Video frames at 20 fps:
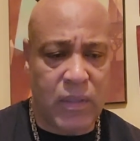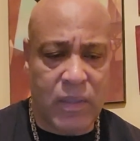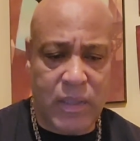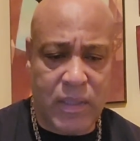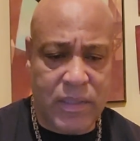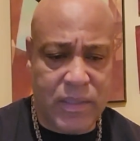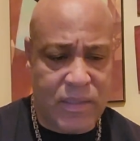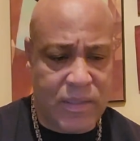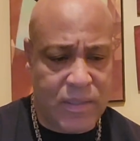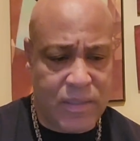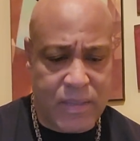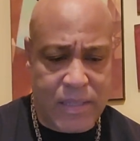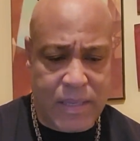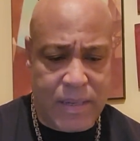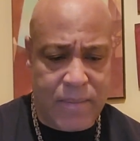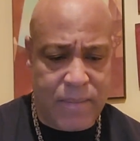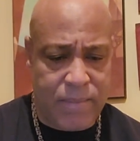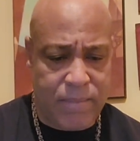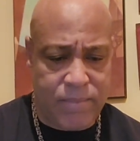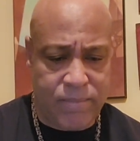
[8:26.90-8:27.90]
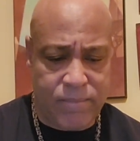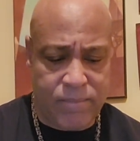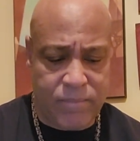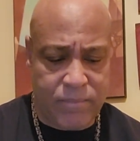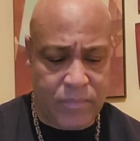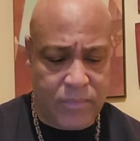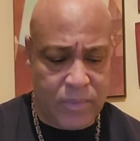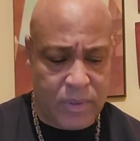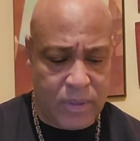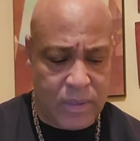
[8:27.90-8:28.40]
it's just
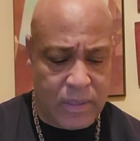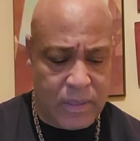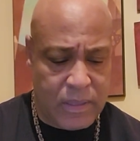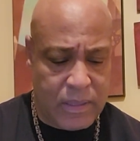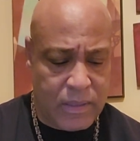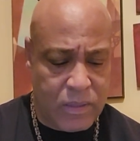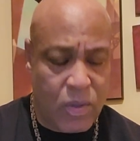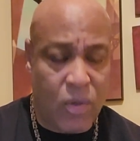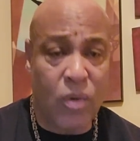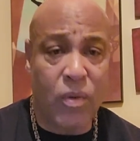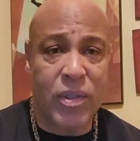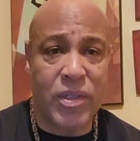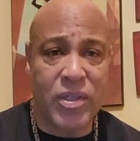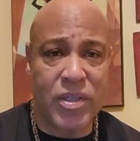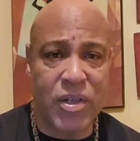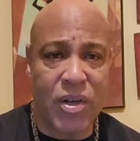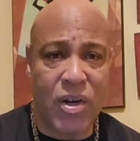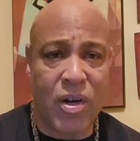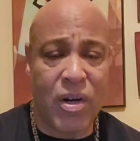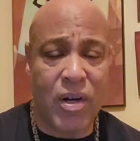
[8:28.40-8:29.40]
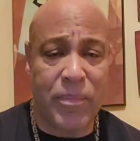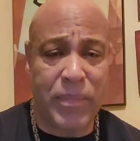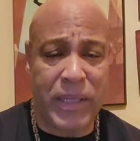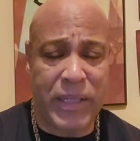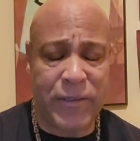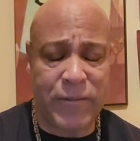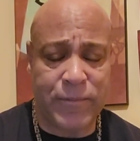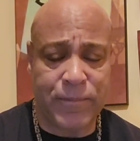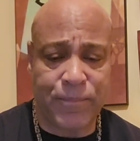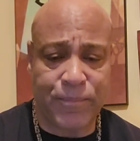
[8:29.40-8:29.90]
getting old is hard, man.